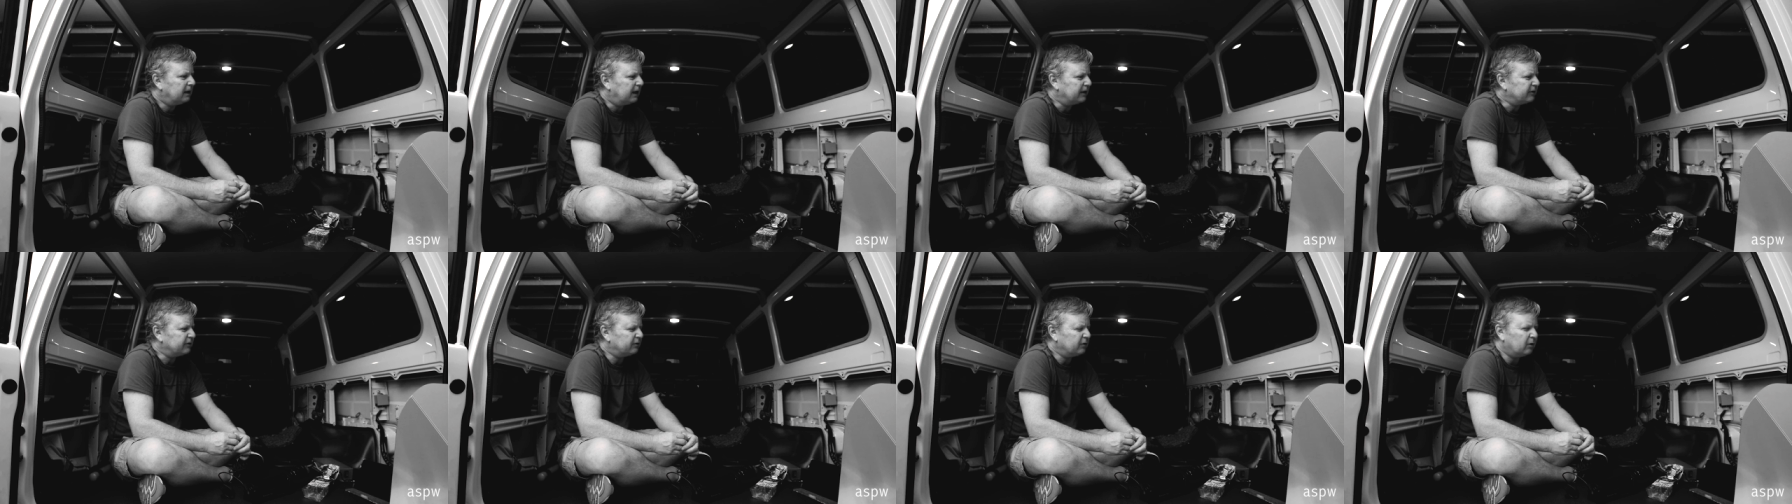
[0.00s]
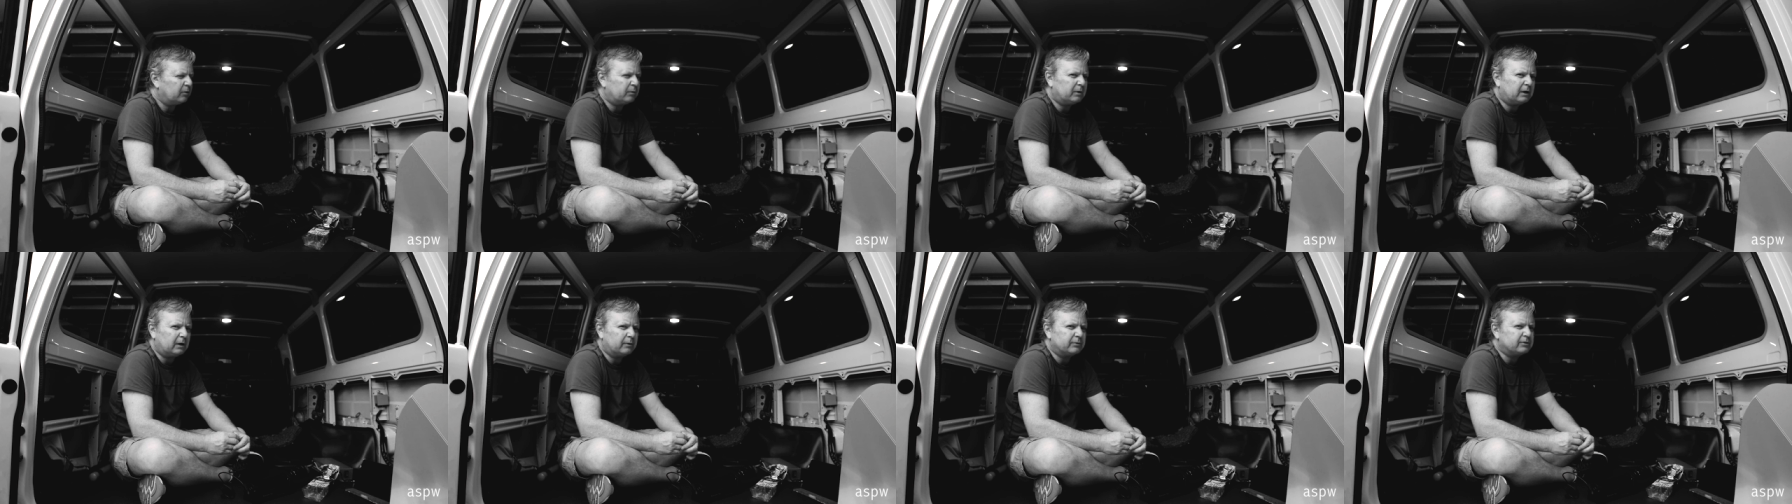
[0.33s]
That's
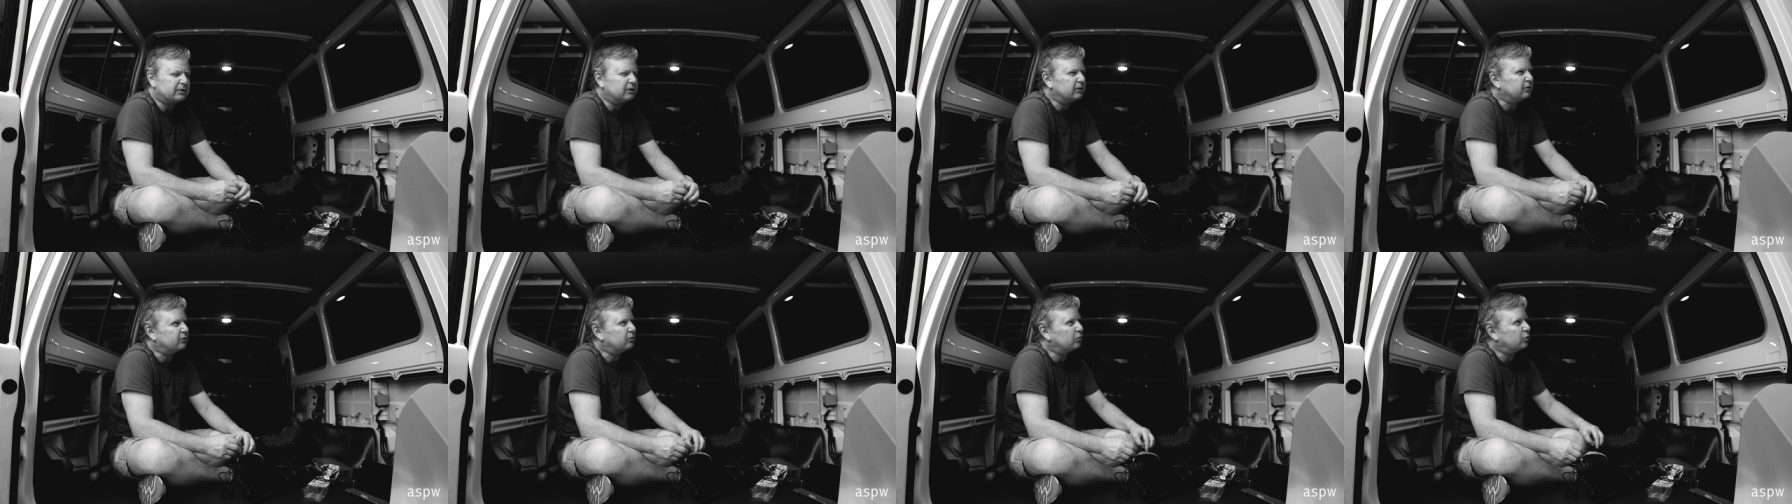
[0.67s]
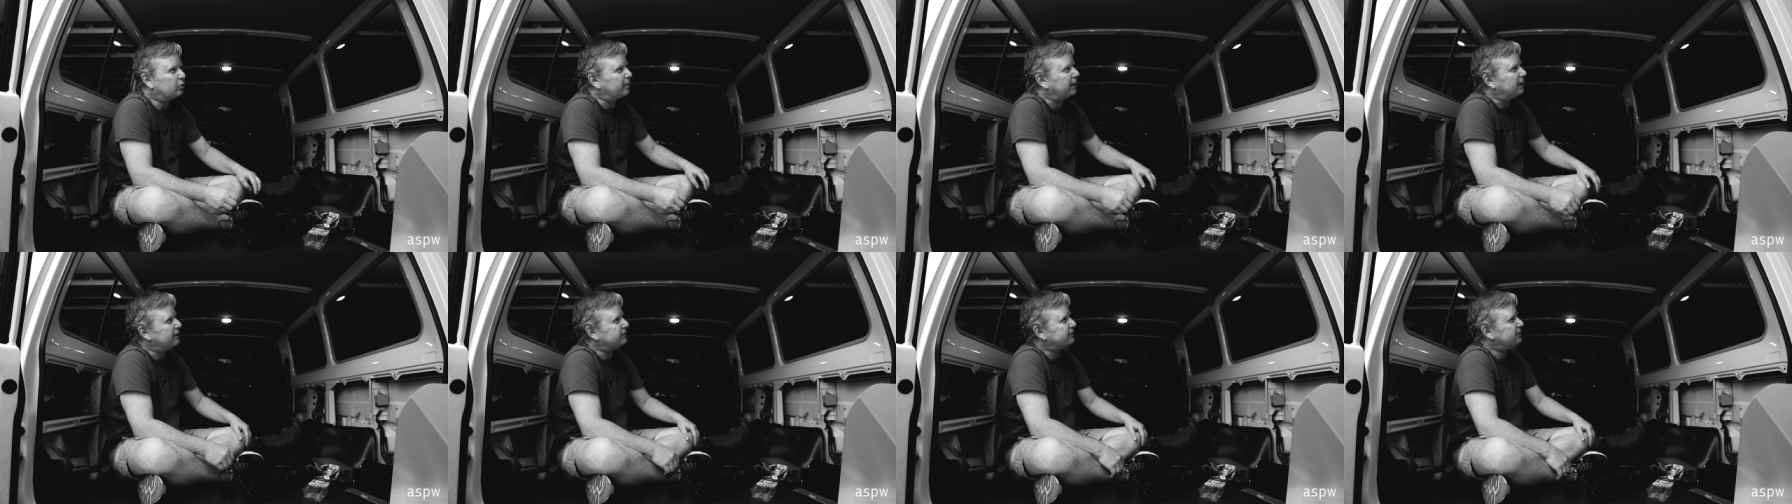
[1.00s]
not what I was going to
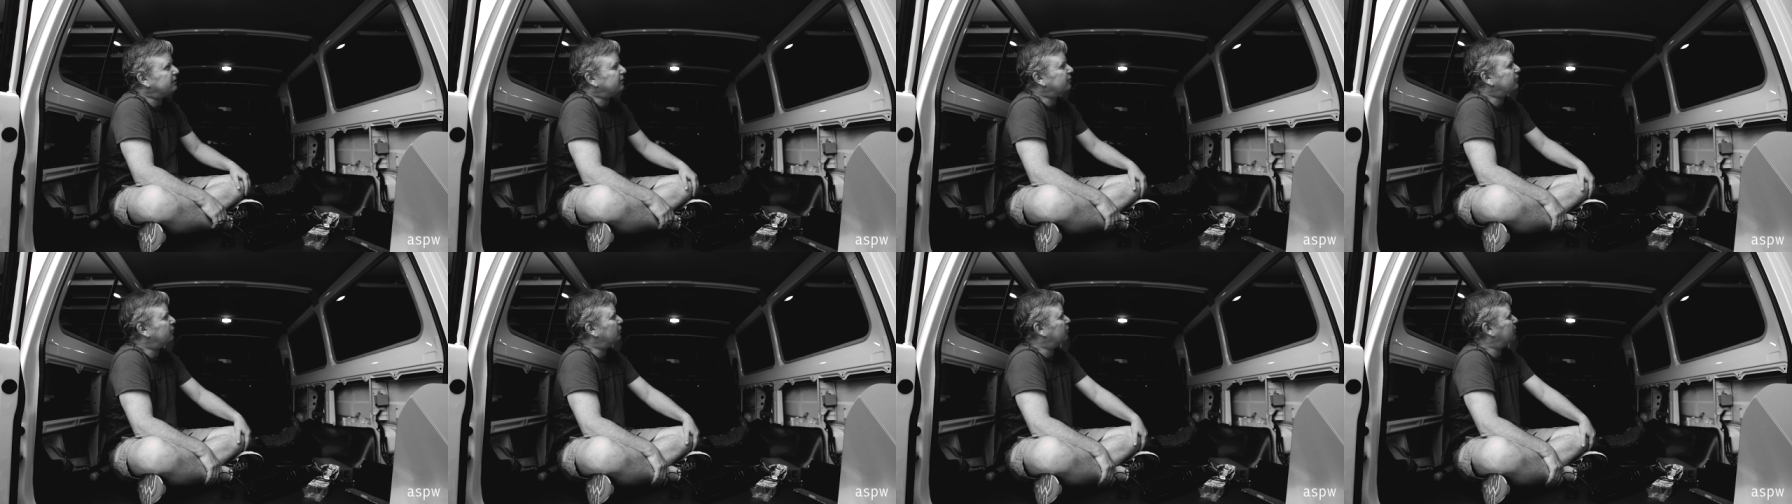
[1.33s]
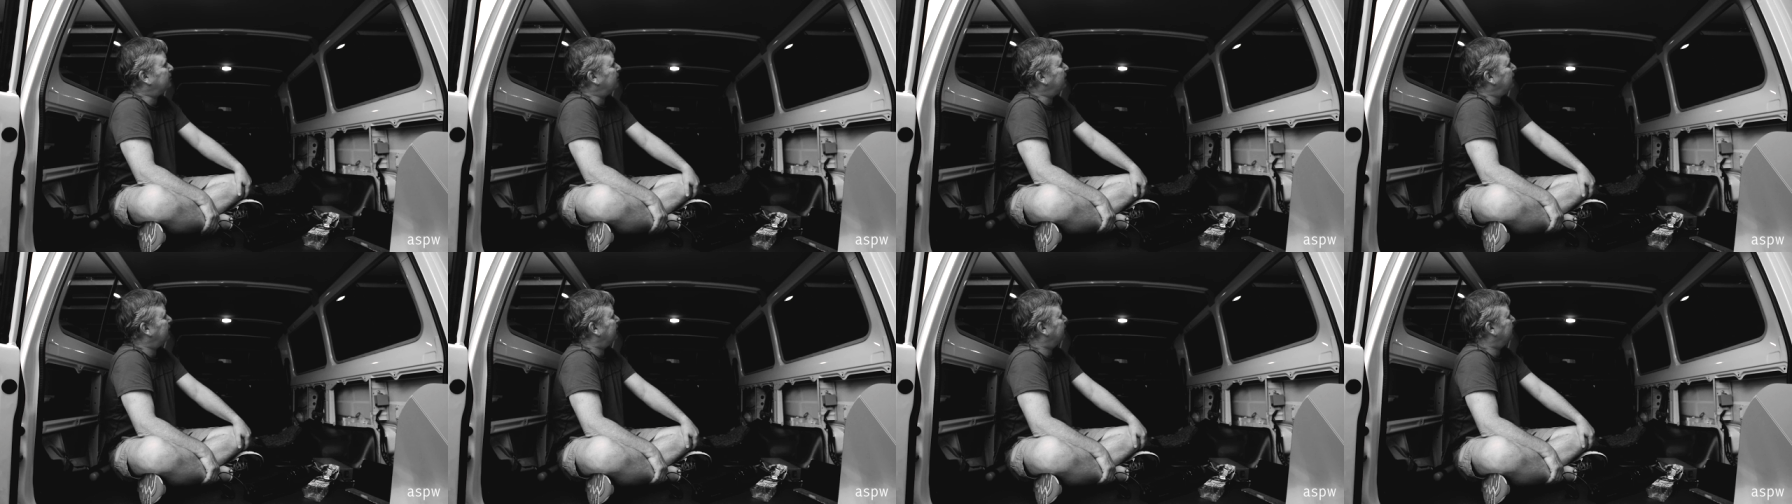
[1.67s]
talk about. I was going to talk
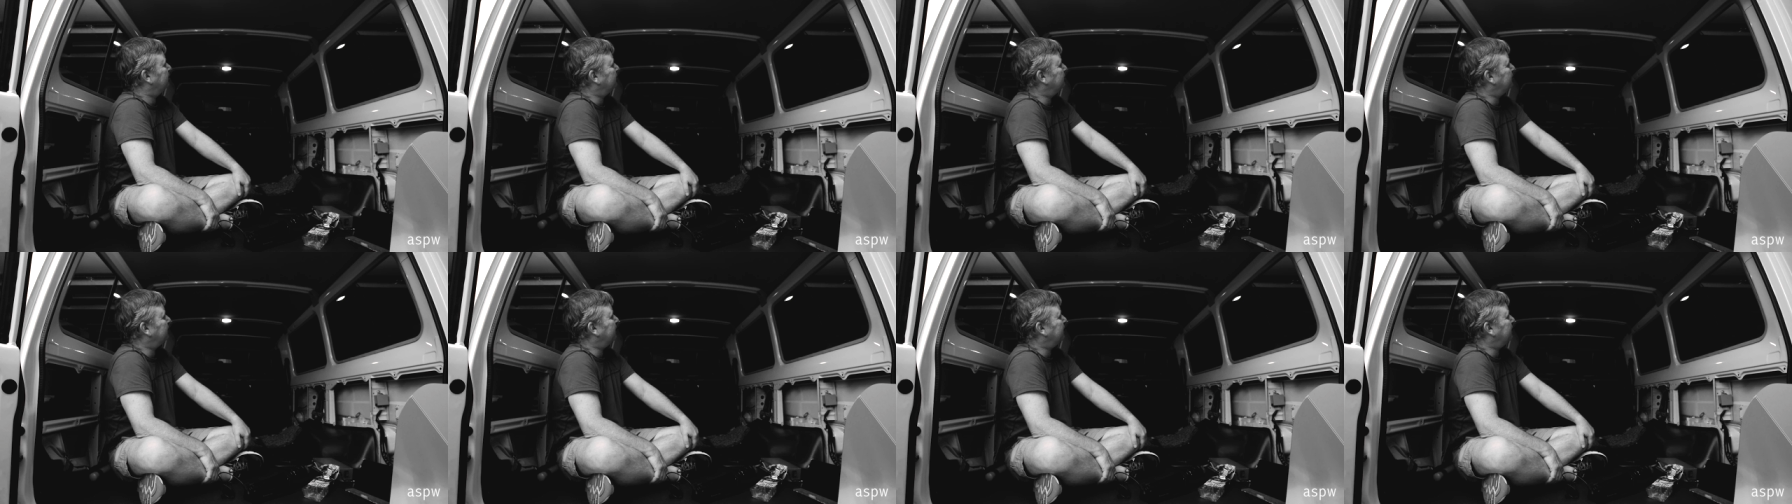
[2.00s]
about